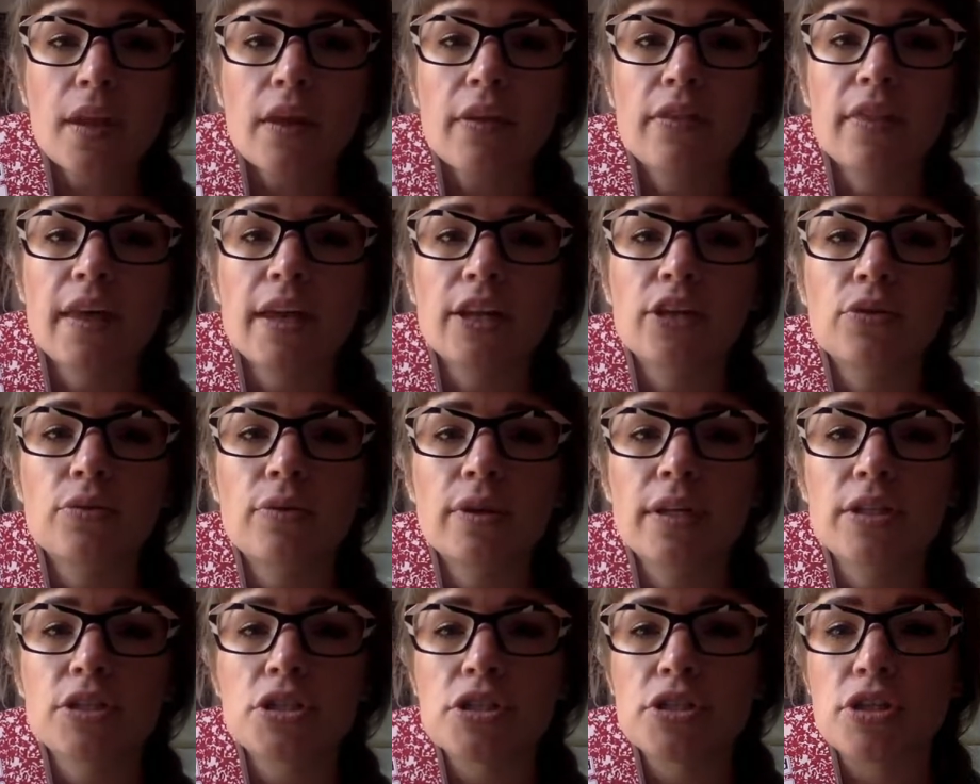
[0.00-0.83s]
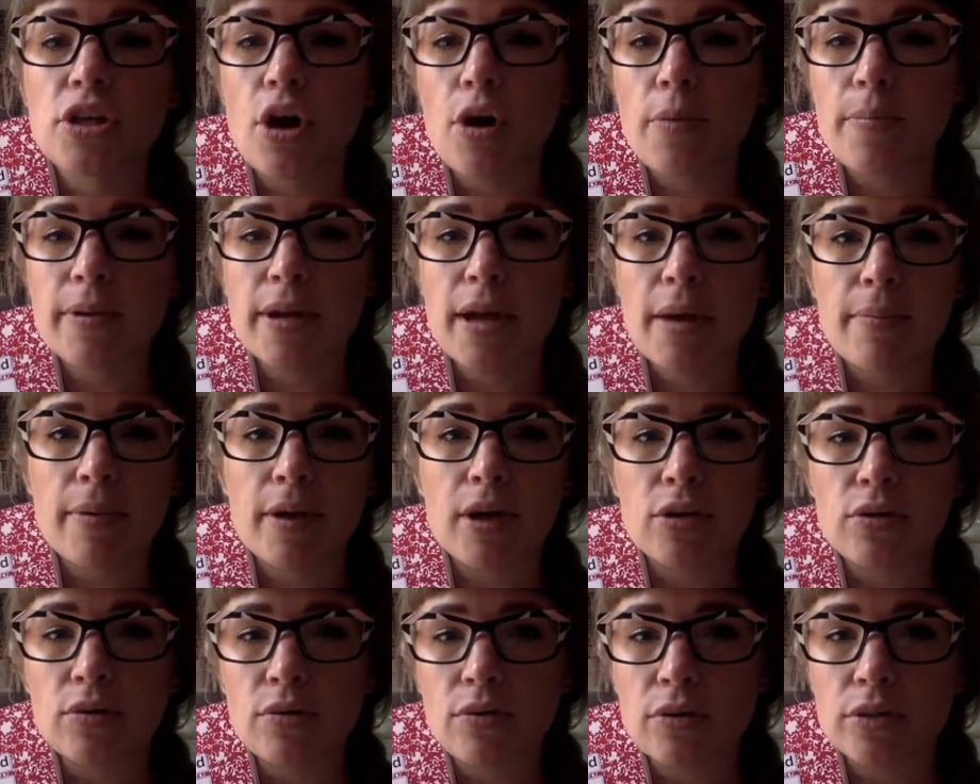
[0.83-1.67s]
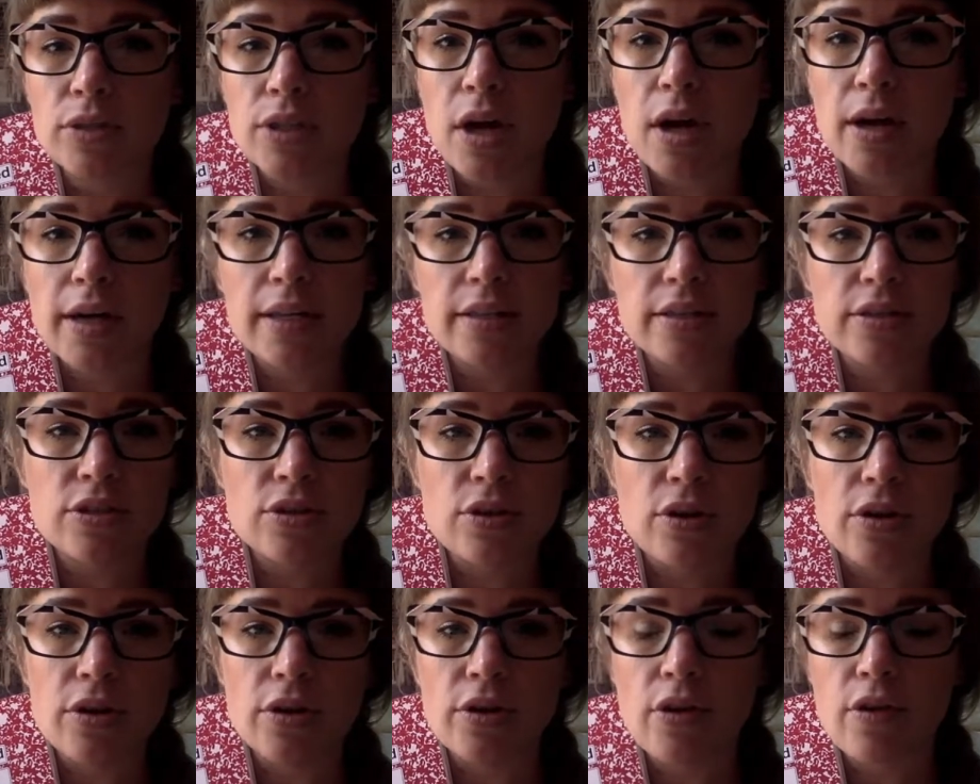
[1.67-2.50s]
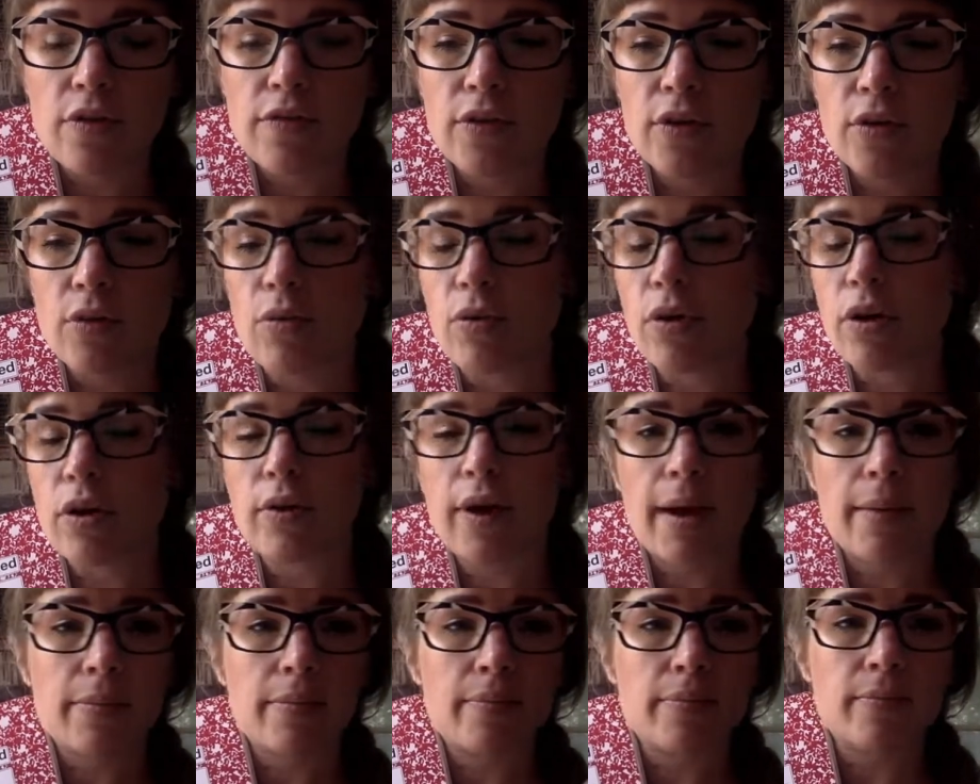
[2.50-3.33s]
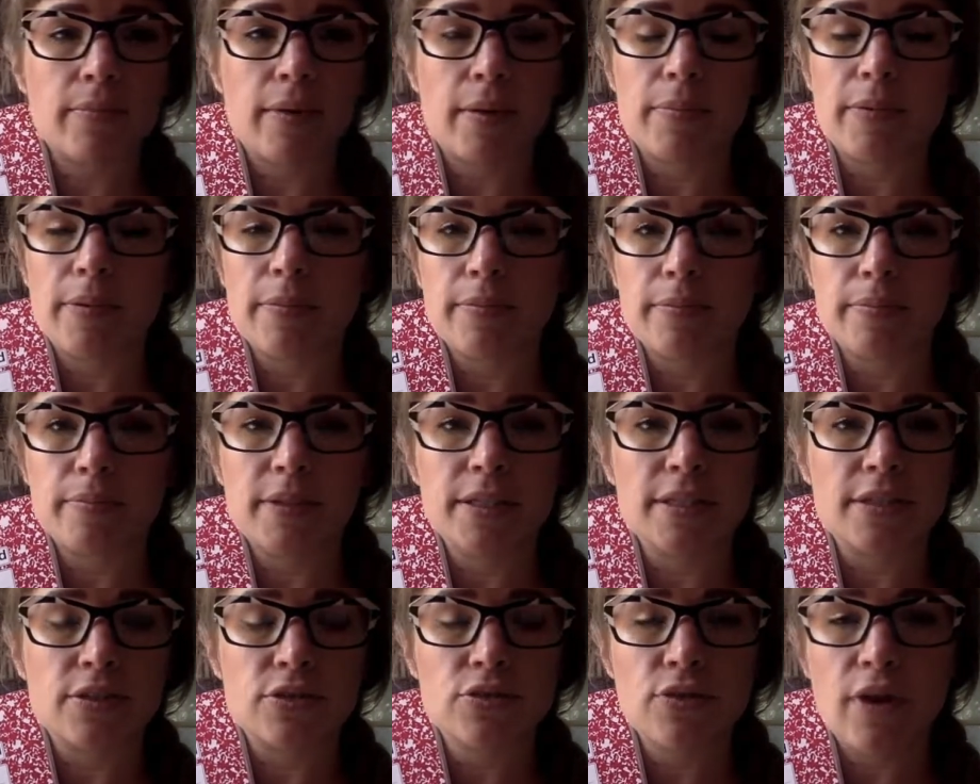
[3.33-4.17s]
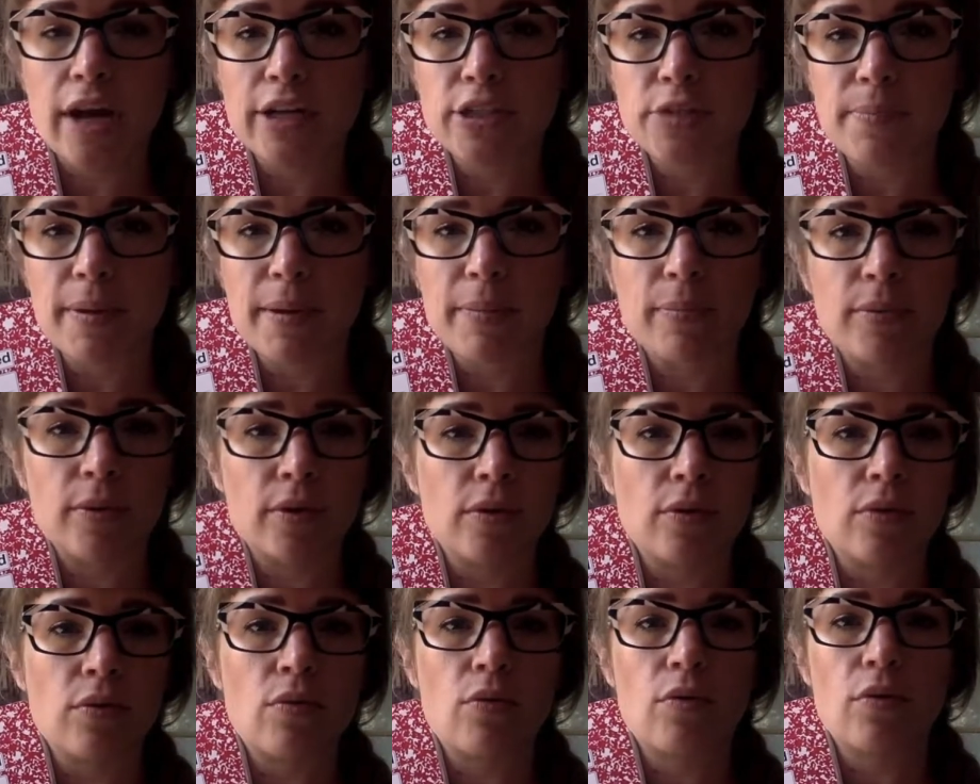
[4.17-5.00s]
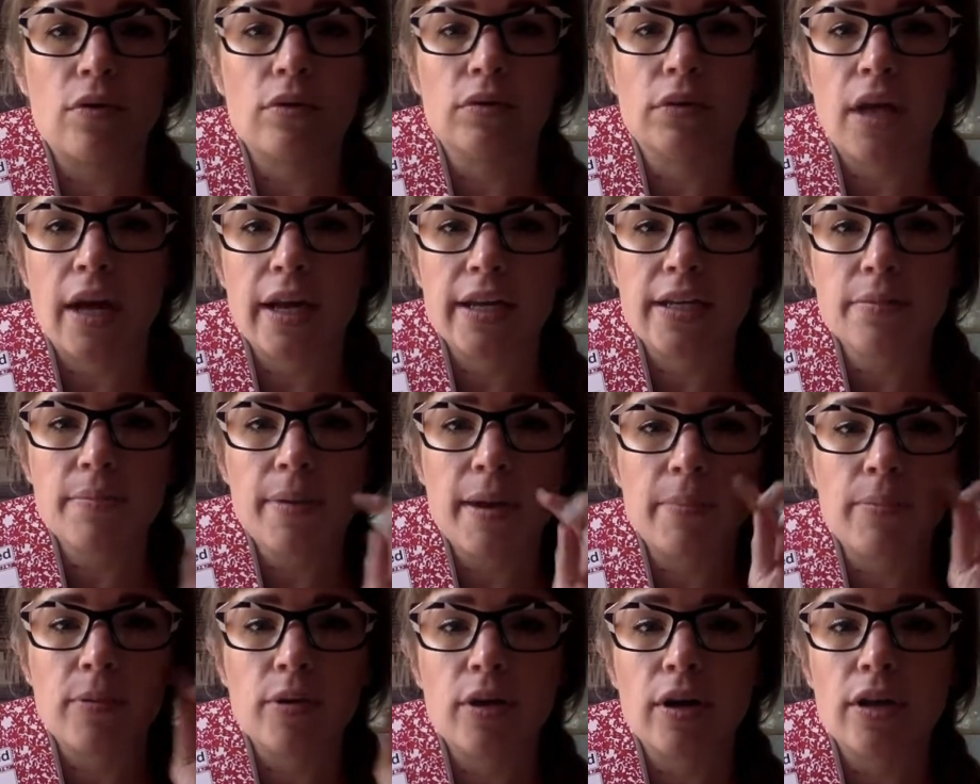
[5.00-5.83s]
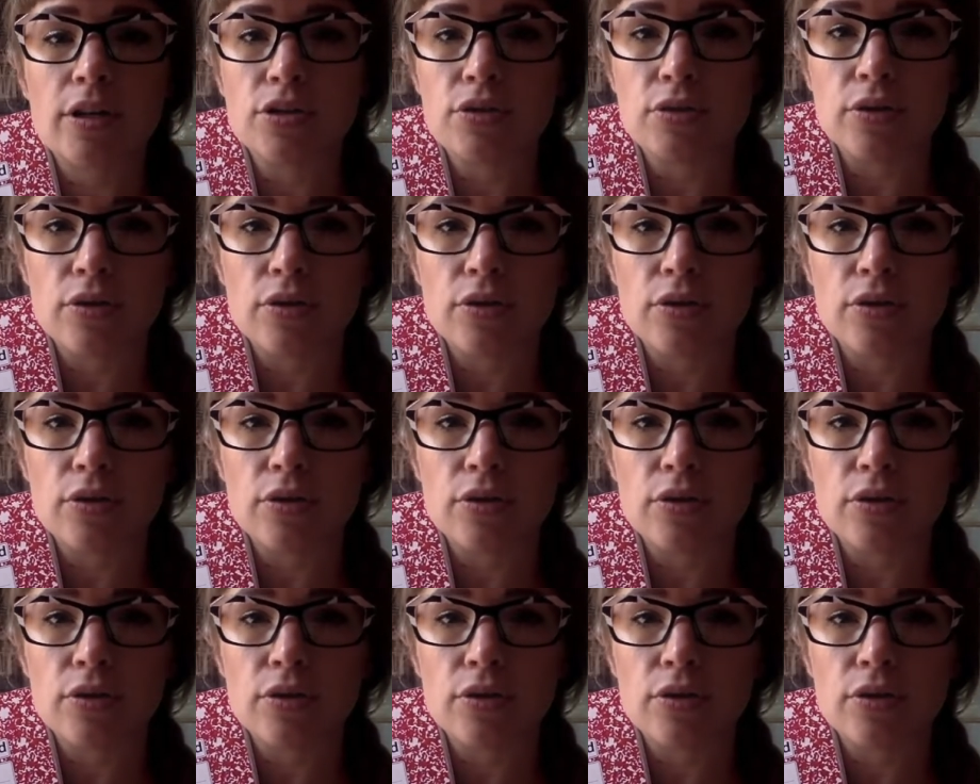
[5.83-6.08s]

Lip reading: then you can just open up a Google Doc and start it over, or grab a piece of scratch paper or lined paper and do